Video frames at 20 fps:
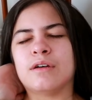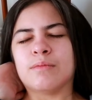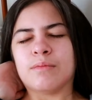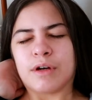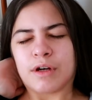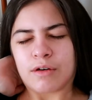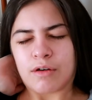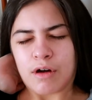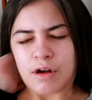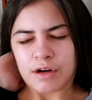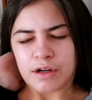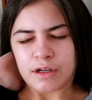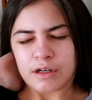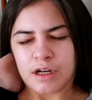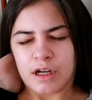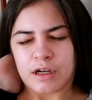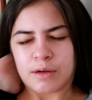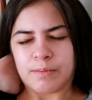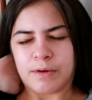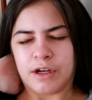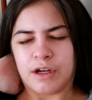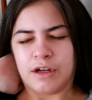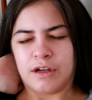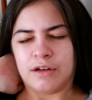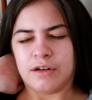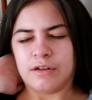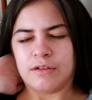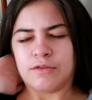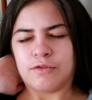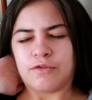my chronic neck
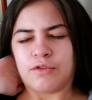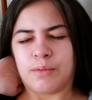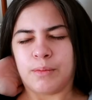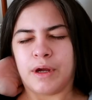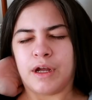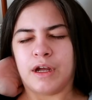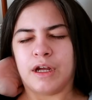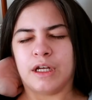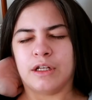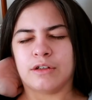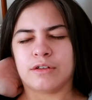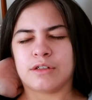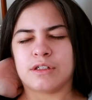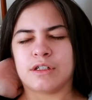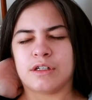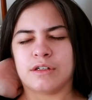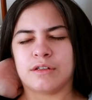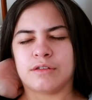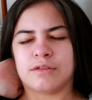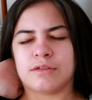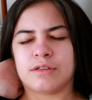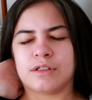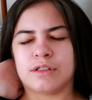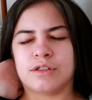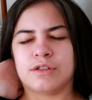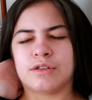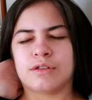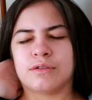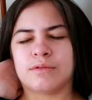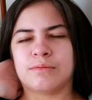pain from my Ehlers-Danlos
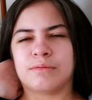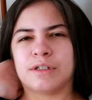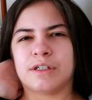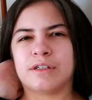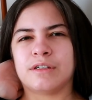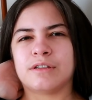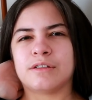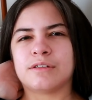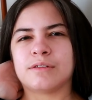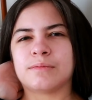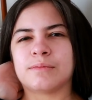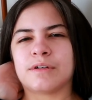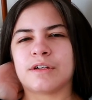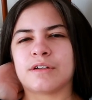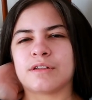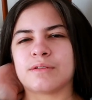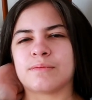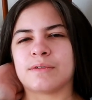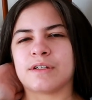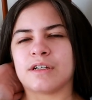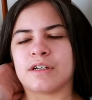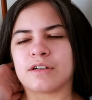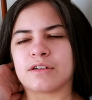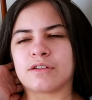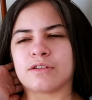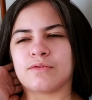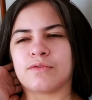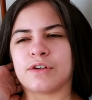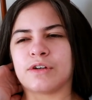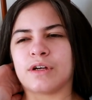syndrome because my neck
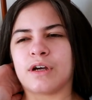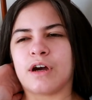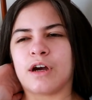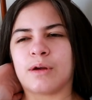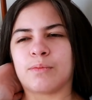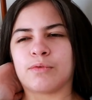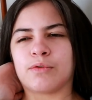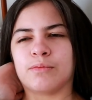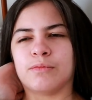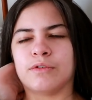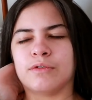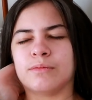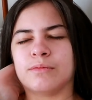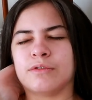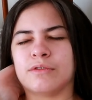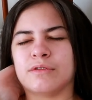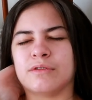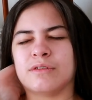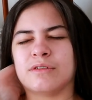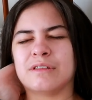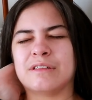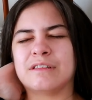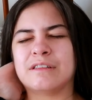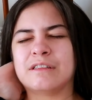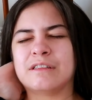is very hypermobile.